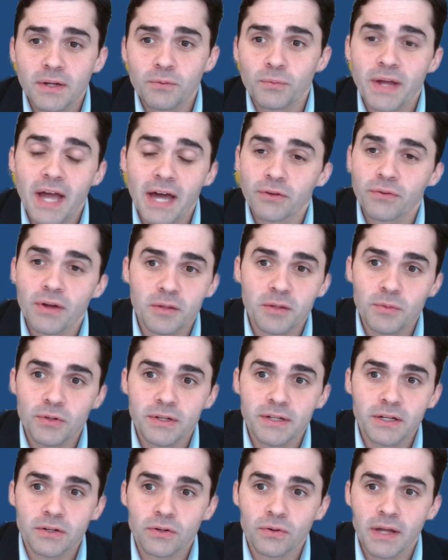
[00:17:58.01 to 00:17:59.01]
And we had a great
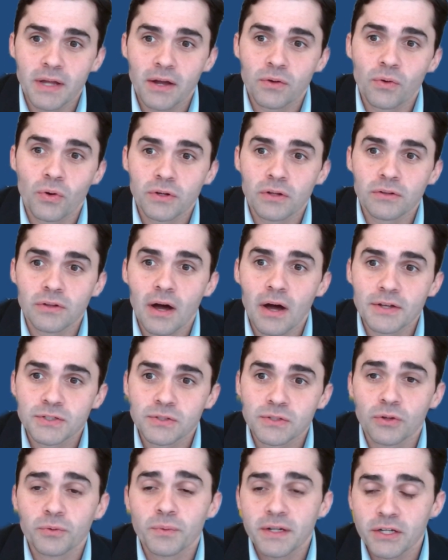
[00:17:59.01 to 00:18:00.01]
community at Cornell Law
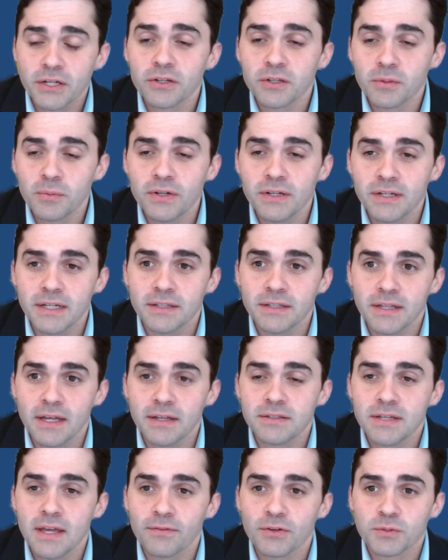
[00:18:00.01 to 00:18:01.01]
School. We had a good community
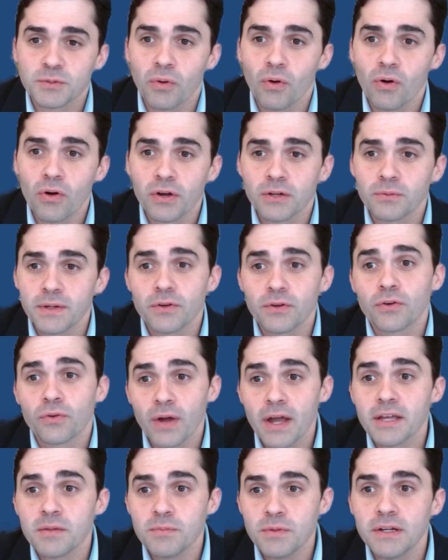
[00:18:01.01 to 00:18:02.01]
at Davis Polk, and we have a
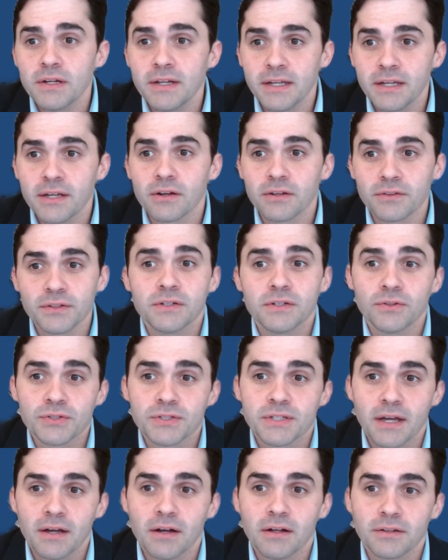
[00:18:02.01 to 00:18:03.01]
great community here at Legal
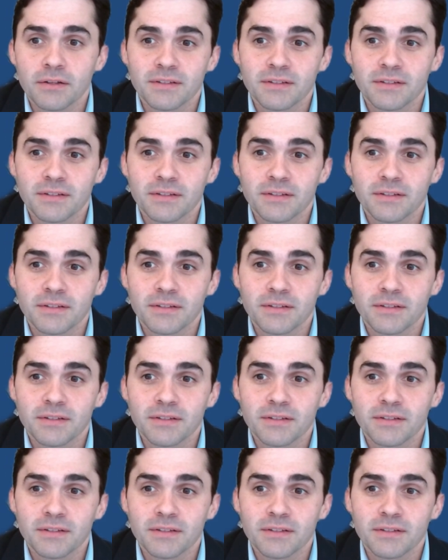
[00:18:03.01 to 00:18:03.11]
Scale.